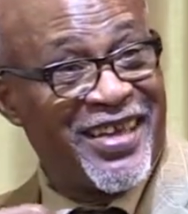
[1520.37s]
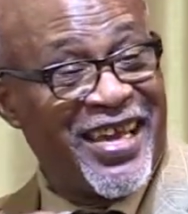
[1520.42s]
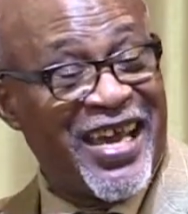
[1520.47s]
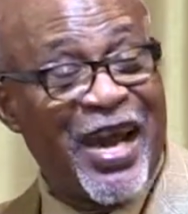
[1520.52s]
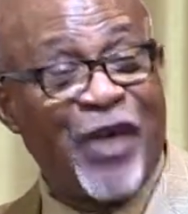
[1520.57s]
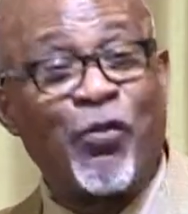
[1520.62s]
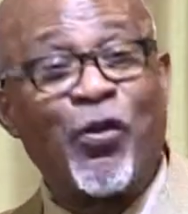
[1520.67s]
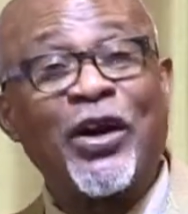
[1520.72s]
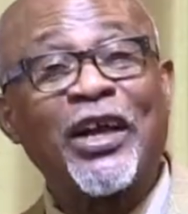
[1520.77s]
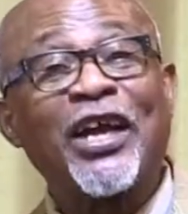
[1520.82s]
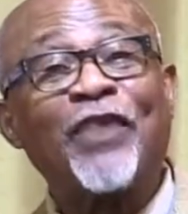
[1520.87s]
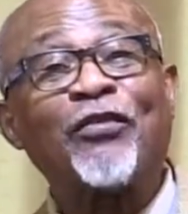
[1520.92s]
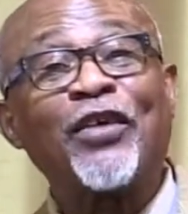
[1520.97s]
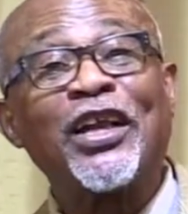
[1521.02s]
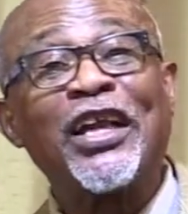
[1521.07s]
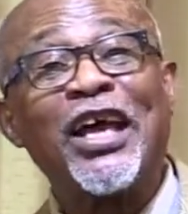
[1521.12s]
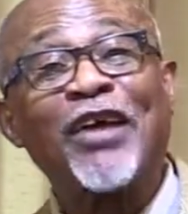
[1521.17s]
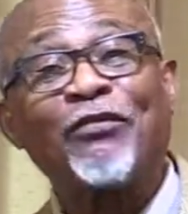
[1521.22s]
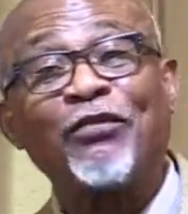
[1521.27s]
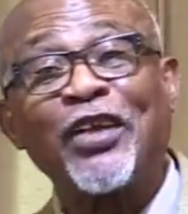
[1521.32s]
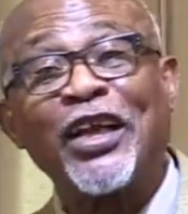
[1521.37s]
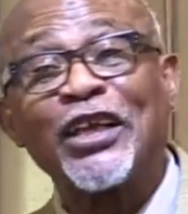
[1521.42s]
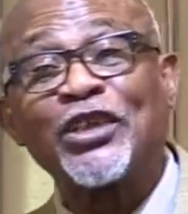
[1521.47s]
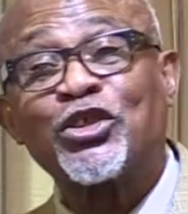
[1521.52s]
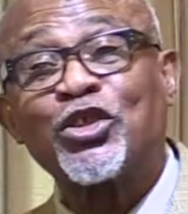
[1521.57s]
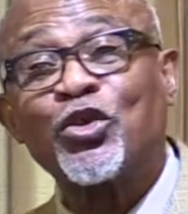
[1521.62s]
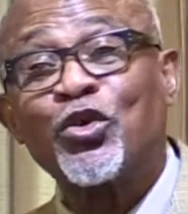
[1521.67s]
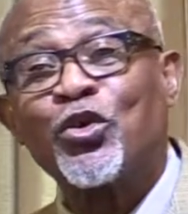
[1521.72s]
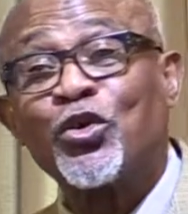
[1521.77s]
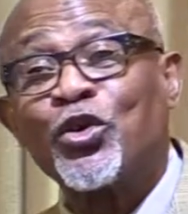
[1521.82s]
And whatever level that
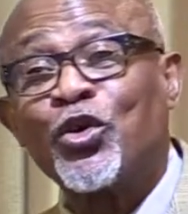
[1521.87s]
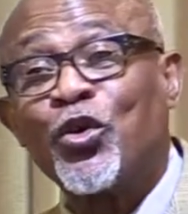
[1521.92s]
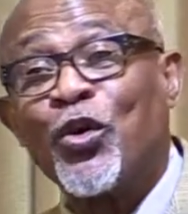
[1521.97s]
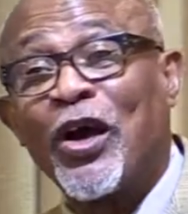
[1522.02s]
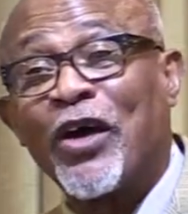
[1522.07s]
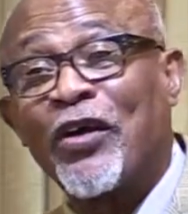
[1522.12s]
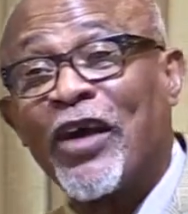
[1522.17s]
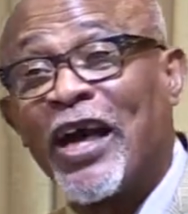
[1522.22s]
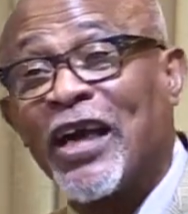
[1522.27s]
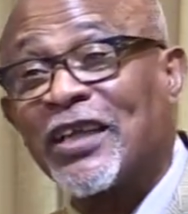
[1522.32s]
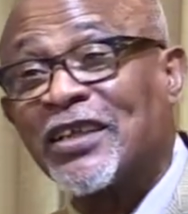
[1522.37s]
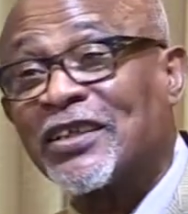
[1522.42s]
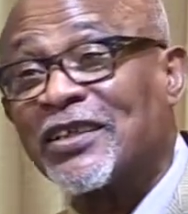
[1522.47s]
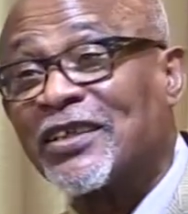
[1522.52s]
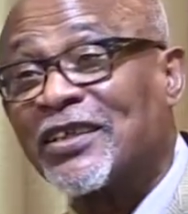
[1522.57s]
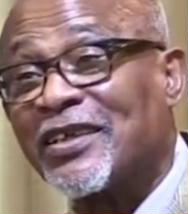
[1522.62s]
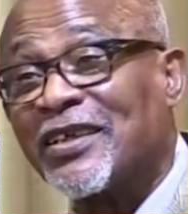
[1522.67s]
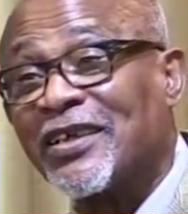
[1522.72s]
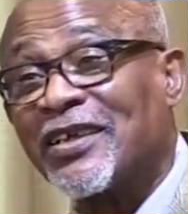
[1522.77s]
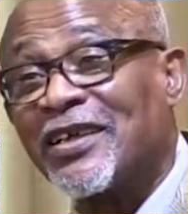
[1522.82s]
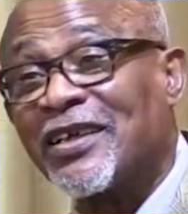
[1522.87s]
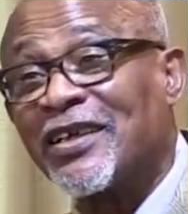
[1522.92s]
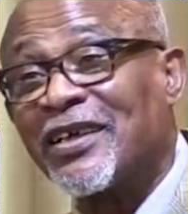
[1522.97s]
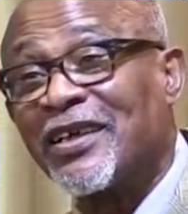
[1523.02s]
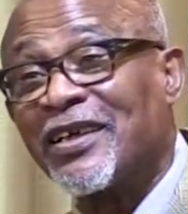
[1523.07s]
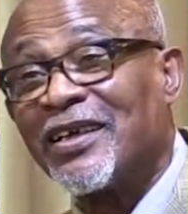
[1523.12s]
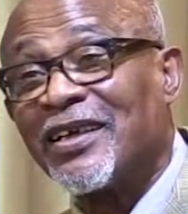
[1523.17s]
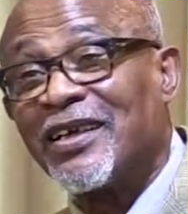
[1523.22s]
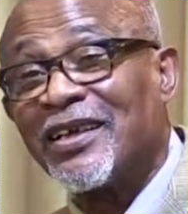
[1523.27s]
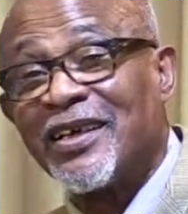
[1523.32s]
you are at,
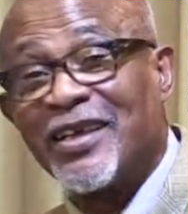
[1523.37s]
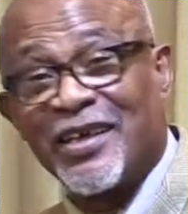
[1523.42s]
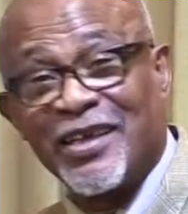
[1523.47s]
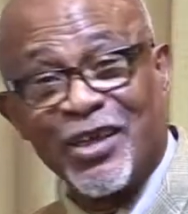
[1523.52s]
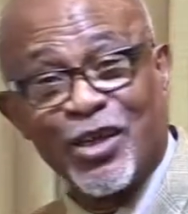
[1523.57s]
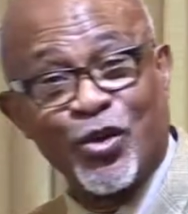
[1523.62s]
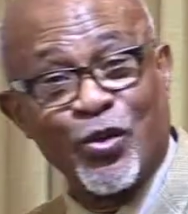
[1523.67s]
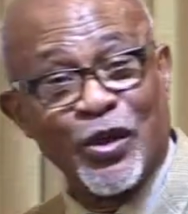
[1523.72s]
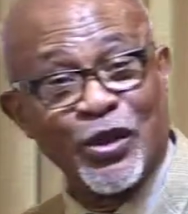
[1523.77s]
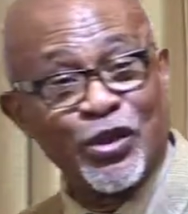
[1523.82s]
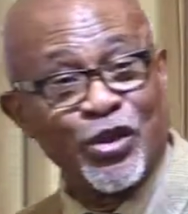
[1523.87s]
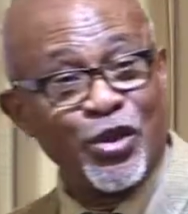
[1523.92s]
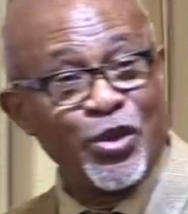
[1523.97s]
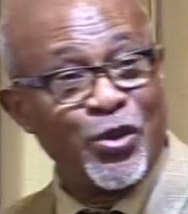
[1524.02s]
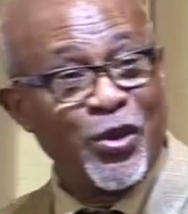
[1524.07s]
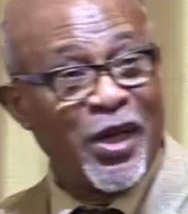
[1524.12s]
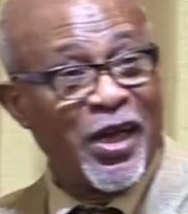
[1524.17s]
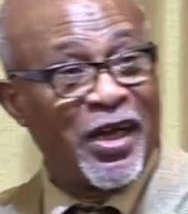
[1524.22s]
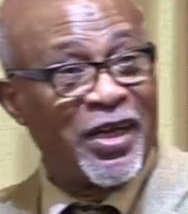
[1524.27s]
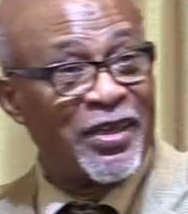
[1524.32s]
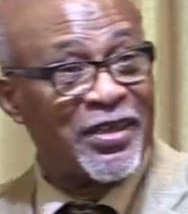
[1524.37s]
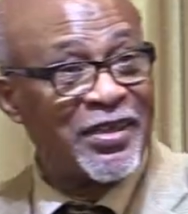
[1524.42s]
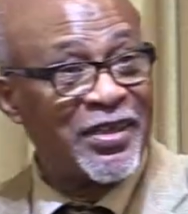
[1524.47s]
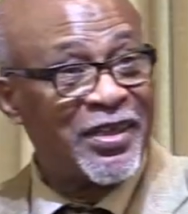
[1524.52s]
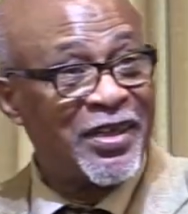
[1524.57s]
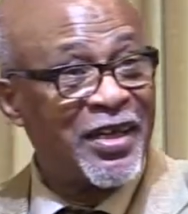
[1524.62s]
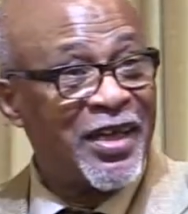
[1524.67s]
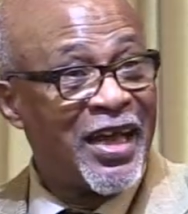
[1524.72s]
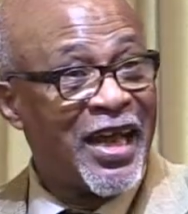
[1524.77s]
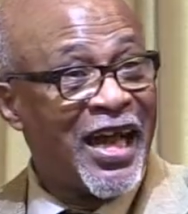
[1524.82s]
you will do what?
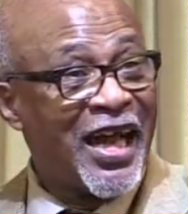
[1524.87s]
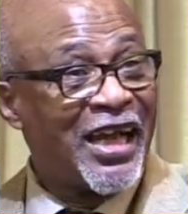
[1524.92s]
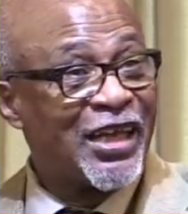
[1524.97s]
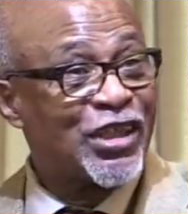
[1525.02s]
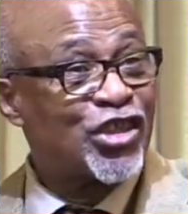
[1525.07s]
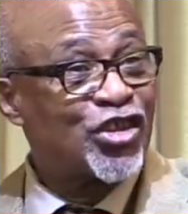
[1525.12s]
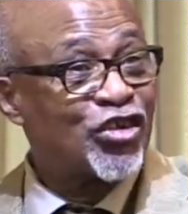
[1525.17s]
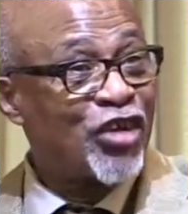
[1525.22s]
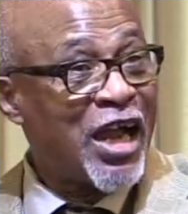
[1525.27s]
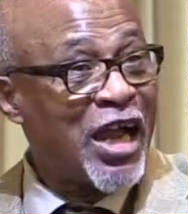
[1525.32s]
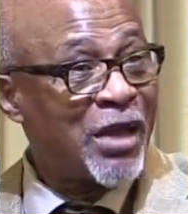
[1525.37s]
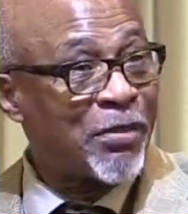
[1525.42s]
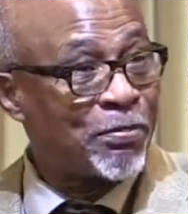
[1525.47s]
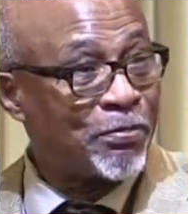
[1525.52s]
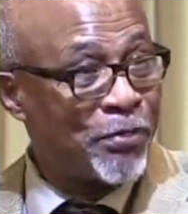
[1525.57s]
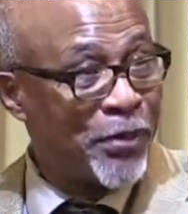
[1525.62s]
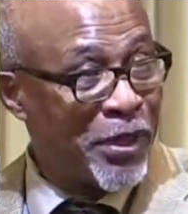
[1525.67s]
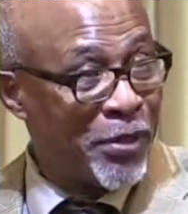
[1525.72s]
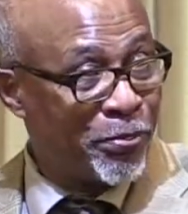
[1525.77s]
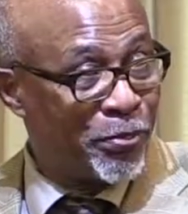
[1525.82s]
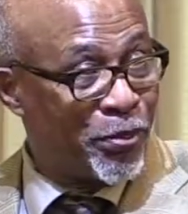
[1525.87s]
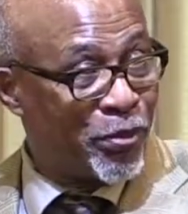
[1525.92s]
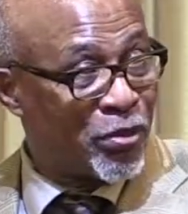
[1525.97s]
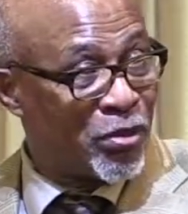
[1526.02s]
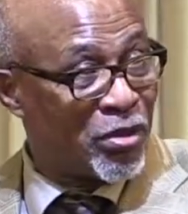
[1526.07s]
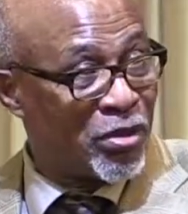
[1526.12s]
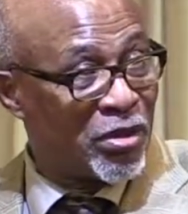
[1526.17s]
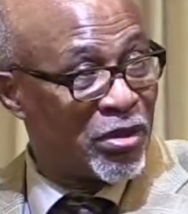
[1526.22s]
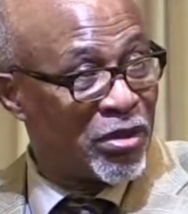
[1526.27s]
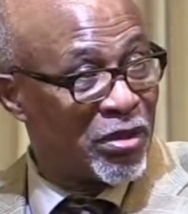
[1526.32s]
Attract people.
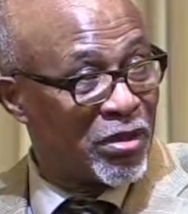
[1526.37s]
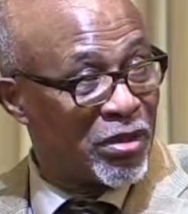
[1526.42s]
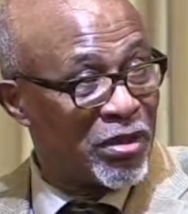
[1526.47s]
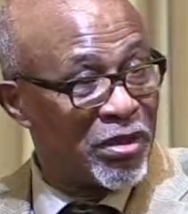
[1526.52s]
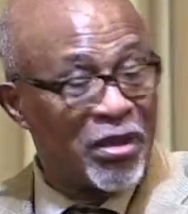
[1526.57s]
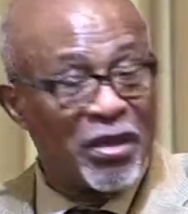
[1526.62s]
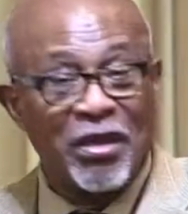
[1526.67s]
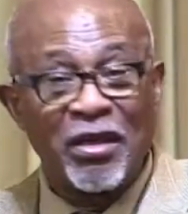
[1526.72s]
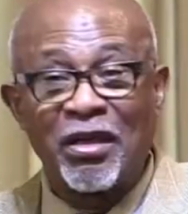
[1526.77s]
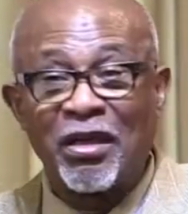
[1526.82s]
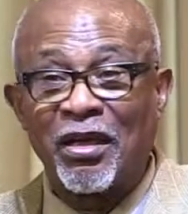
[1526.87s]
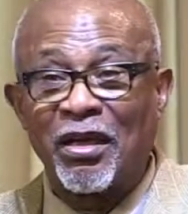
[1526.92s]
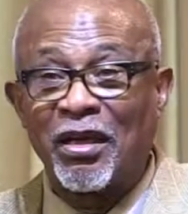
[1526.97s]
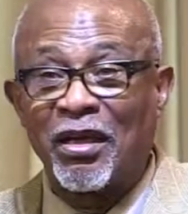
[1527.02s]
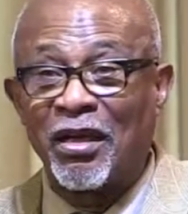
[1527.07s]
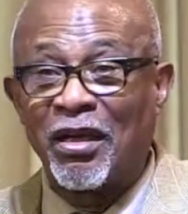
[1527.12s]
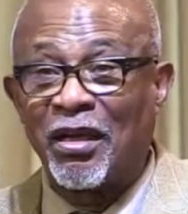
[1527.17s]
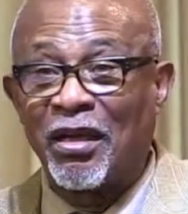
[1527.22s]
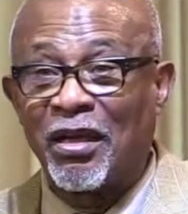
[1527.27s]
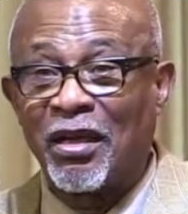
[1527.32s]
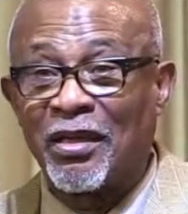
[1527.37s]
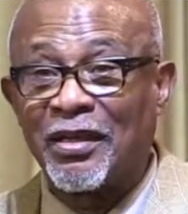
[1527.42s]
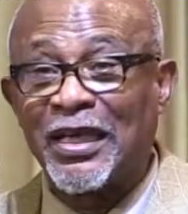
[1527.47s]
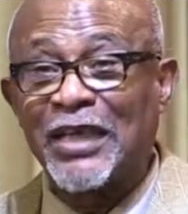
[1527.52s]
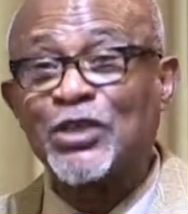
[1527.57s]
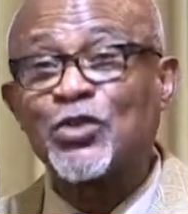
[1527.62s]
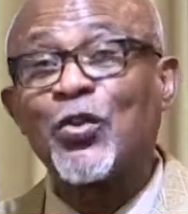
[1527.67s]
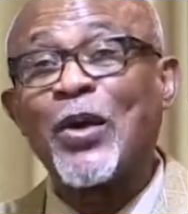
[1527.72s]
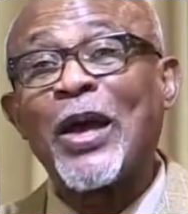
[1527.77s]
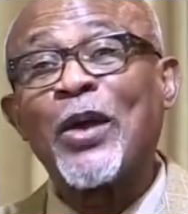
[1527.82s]

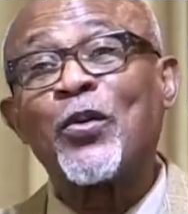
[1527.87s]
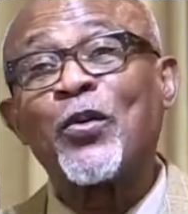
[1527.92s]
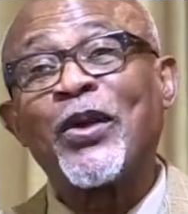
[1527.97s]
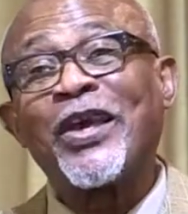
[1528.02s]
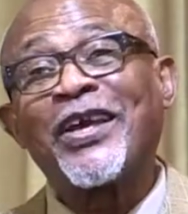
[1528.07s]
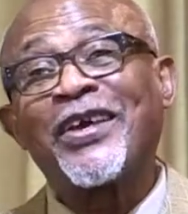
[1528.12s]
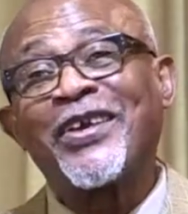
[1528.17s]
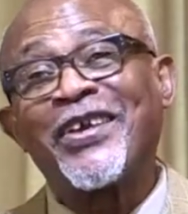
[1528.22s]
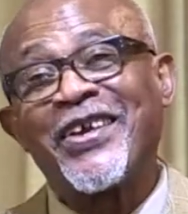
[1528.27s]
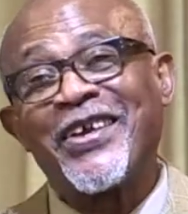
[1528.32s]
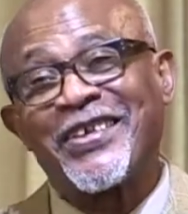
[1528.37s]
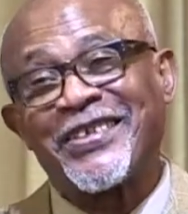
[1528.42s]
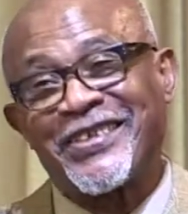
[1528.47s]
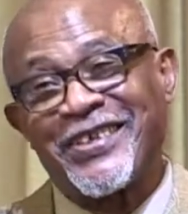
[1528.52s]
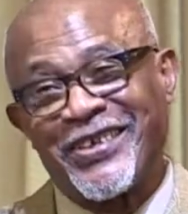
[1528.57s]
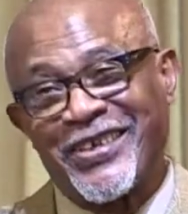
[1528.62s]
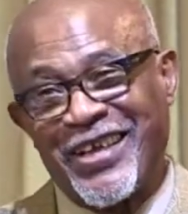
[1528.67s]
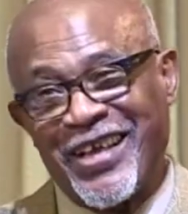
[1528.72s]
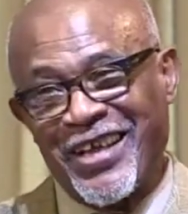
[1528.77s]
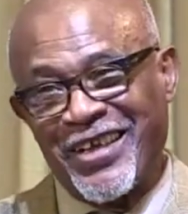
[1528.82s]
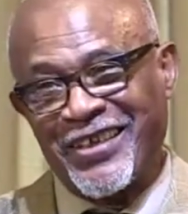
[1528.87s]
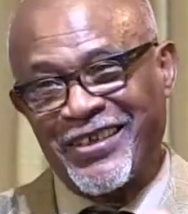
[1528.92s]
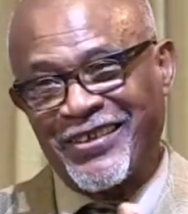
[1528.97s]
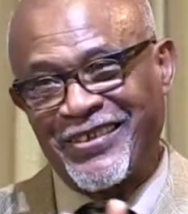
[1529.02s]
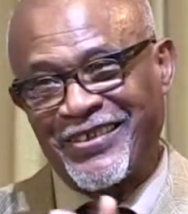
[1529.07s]
That's why we are here today.